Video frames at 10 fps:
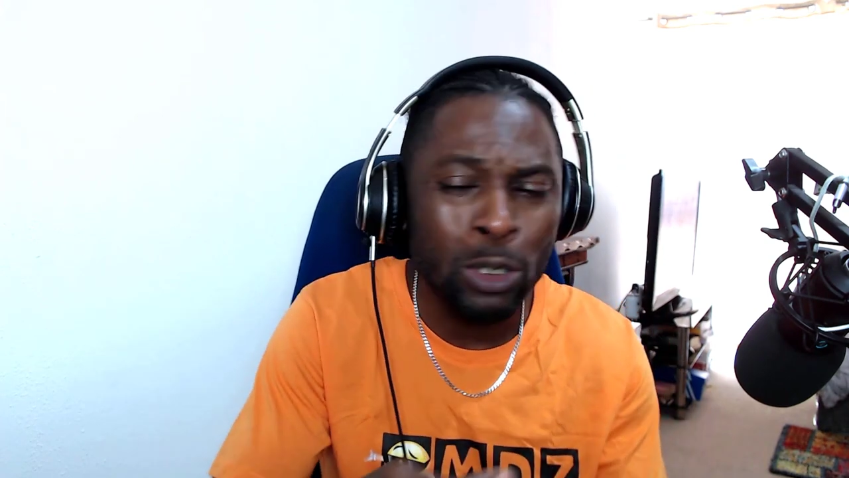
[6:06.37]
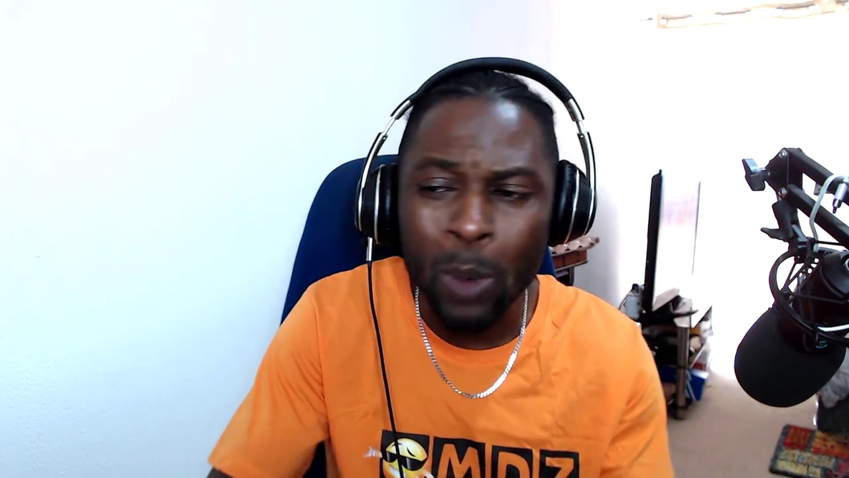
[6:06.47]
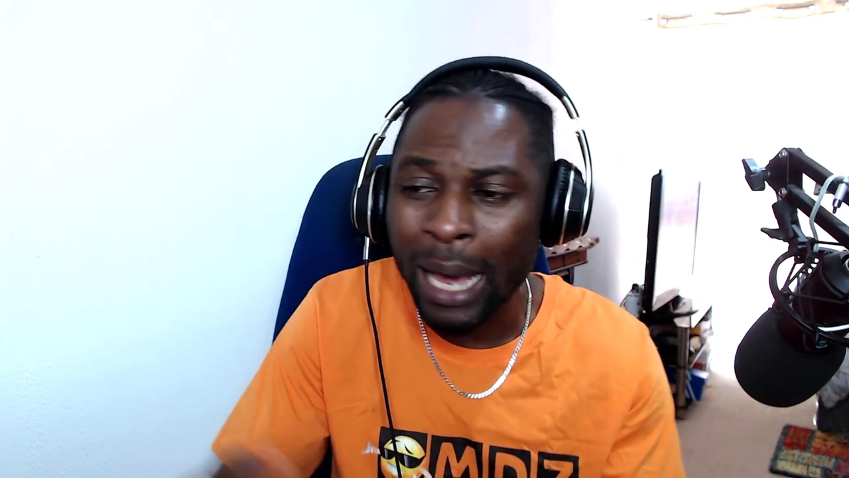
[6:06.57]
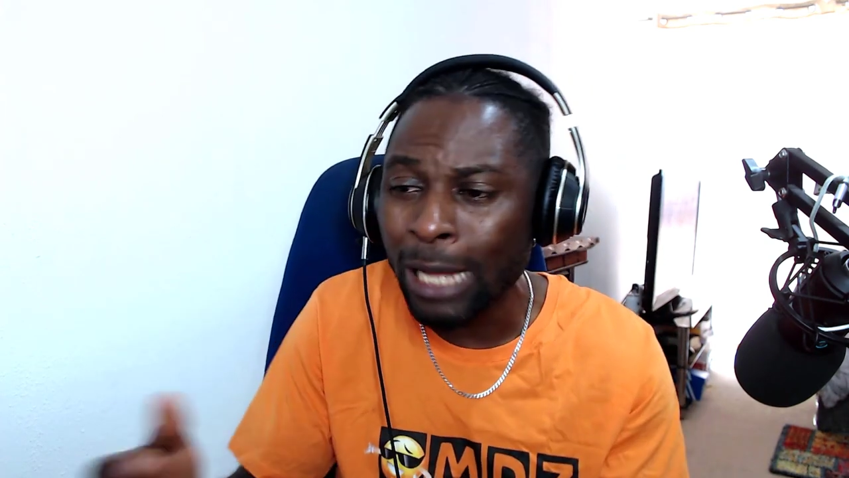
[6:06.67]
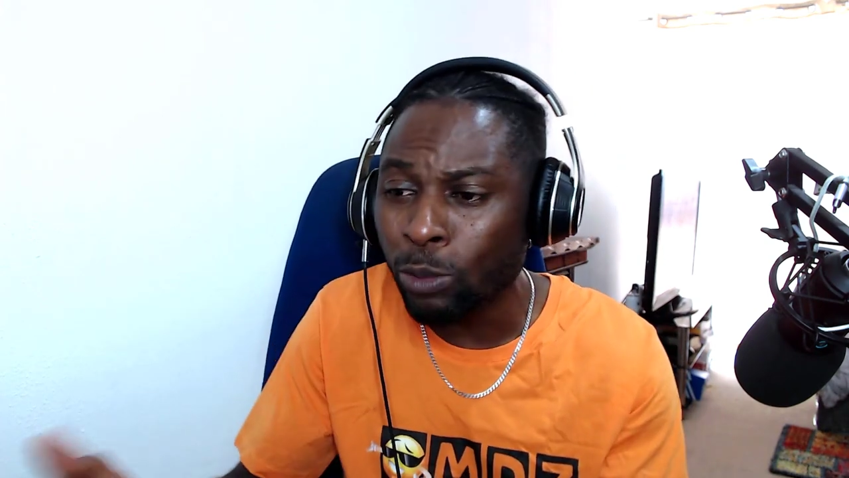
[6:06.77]

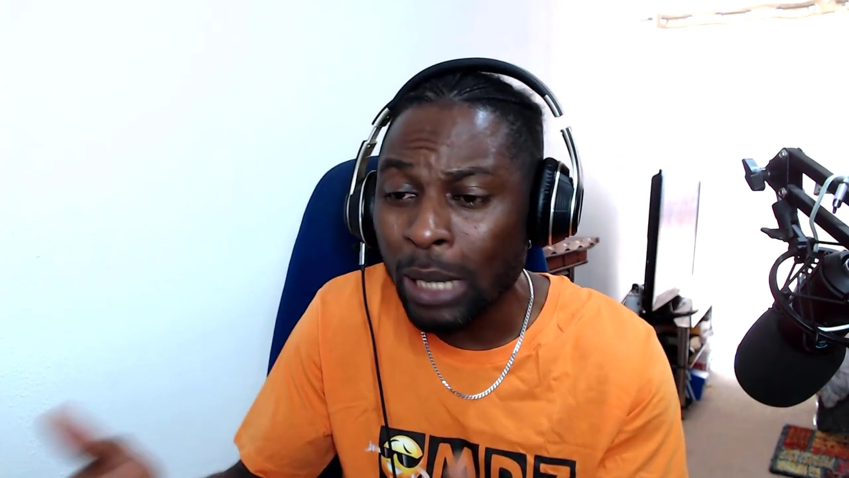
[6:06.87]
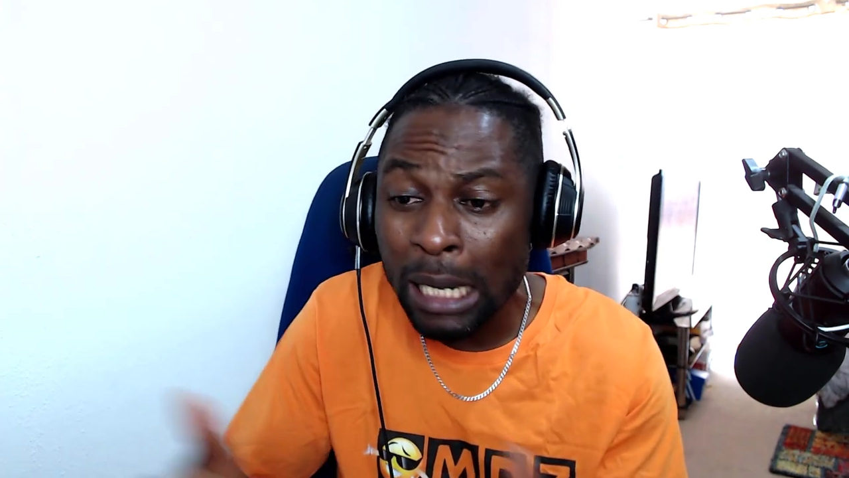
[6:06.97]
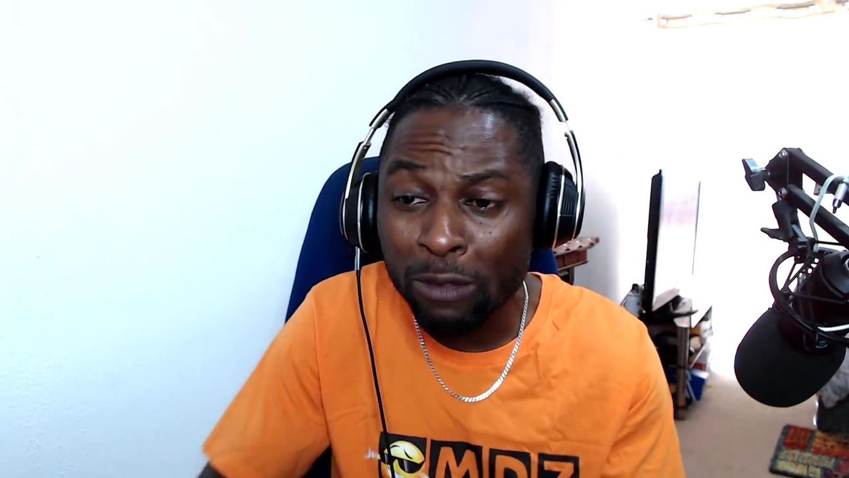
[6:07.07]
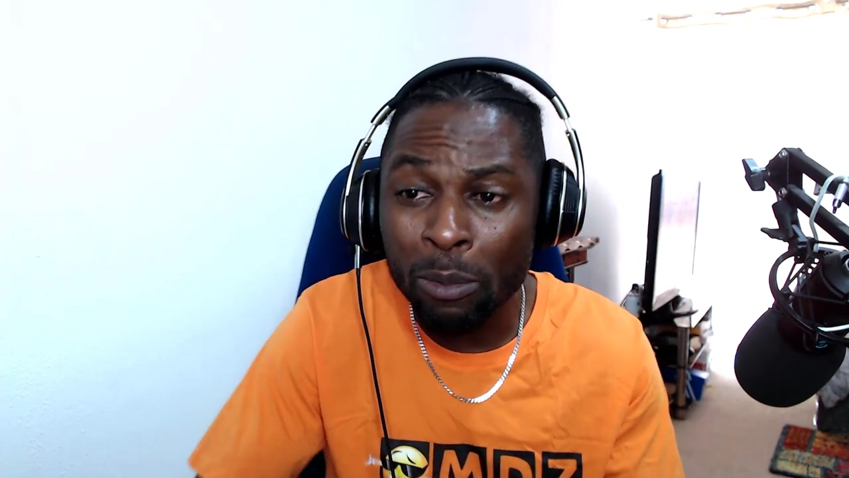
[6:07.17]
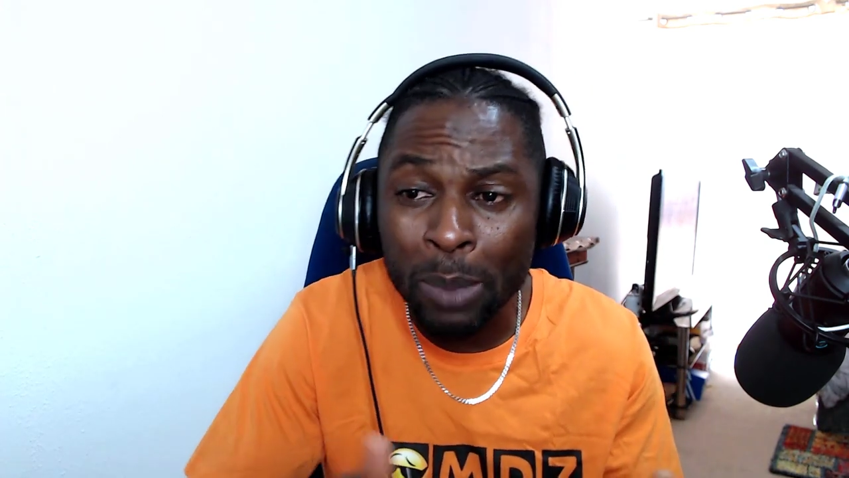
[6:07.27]
Why can't we
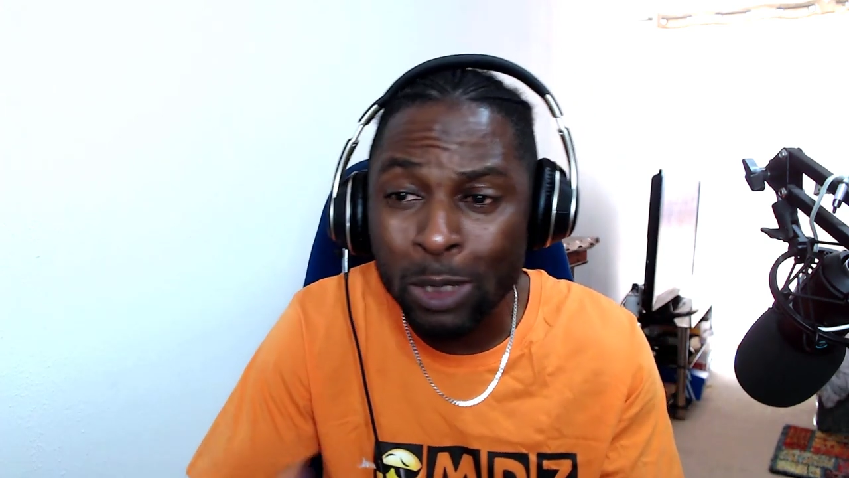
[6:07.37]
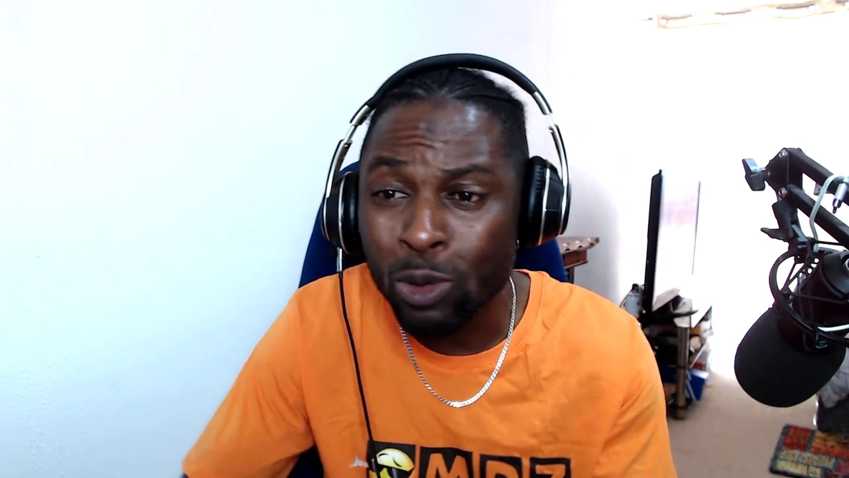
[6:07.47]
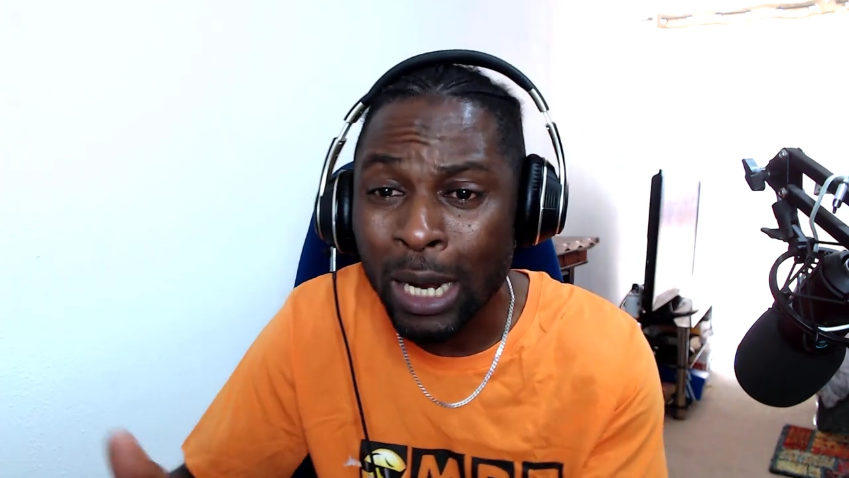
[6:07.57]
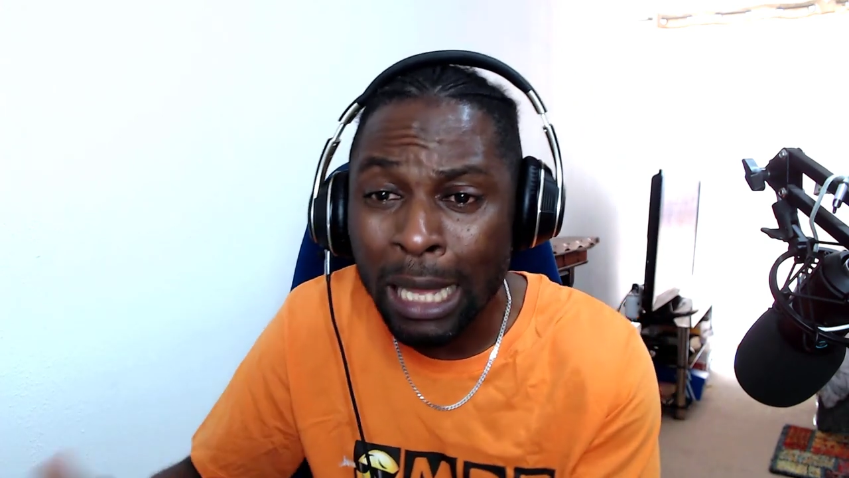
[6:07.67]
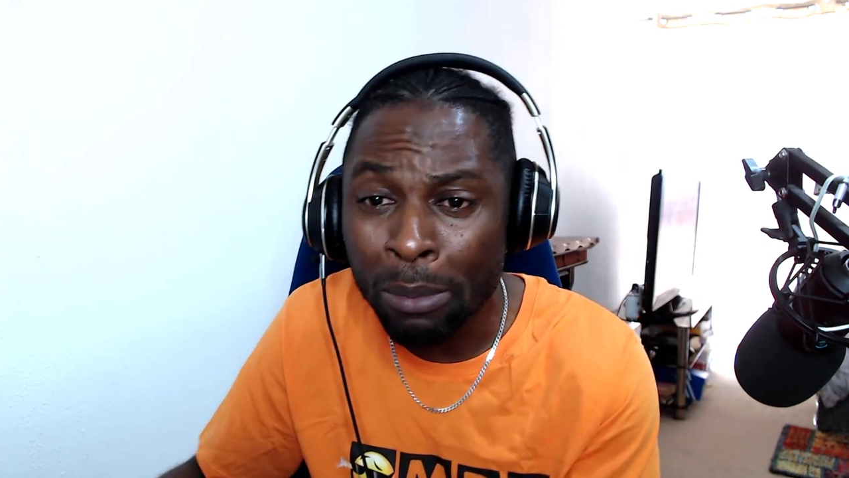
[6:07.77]
live in peace with
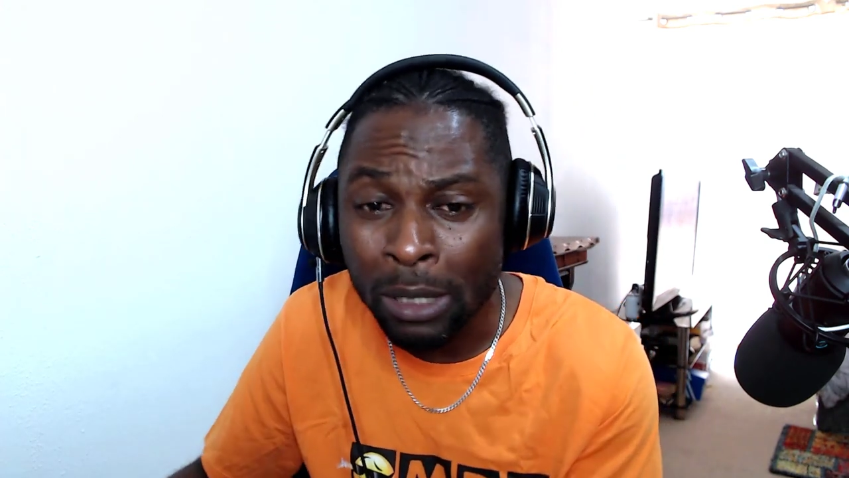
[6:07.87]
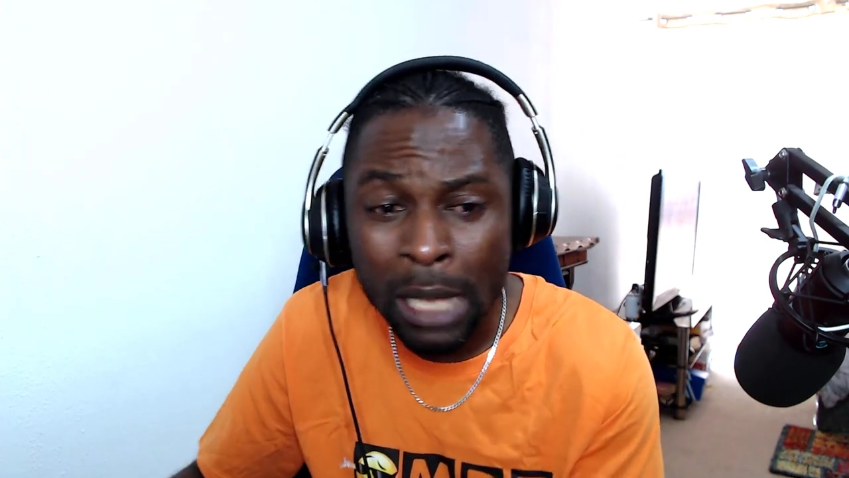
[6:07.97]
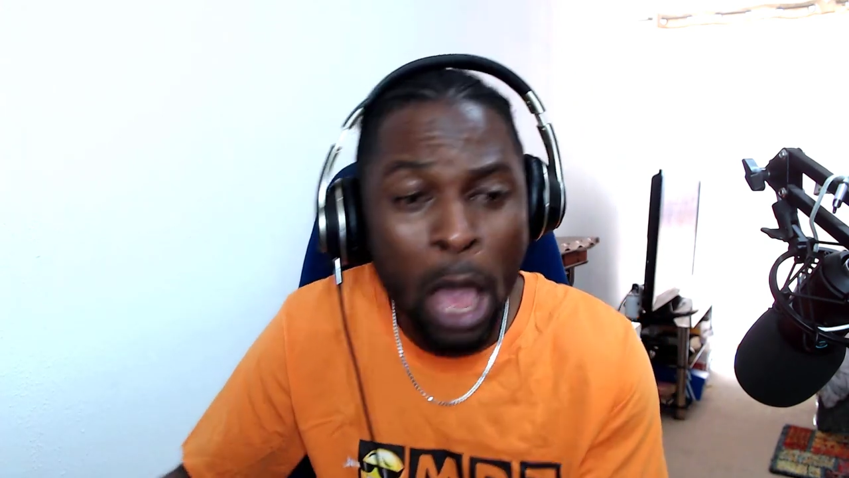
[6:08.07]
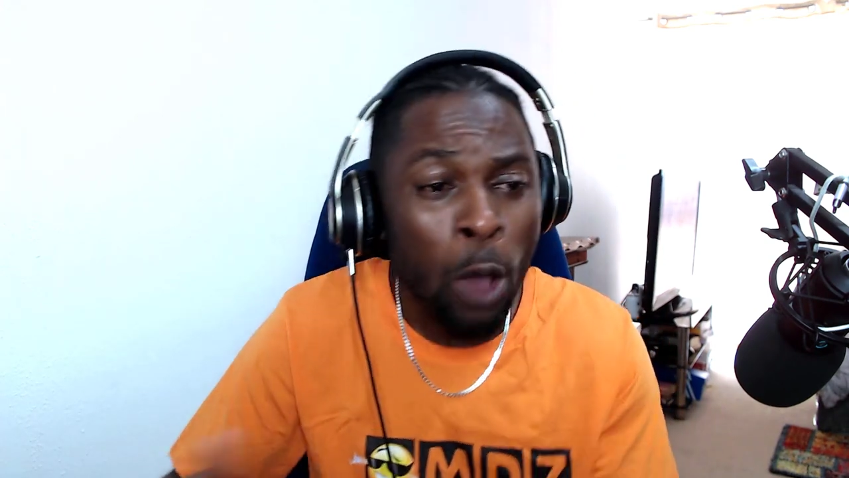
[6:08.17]
our neighbors?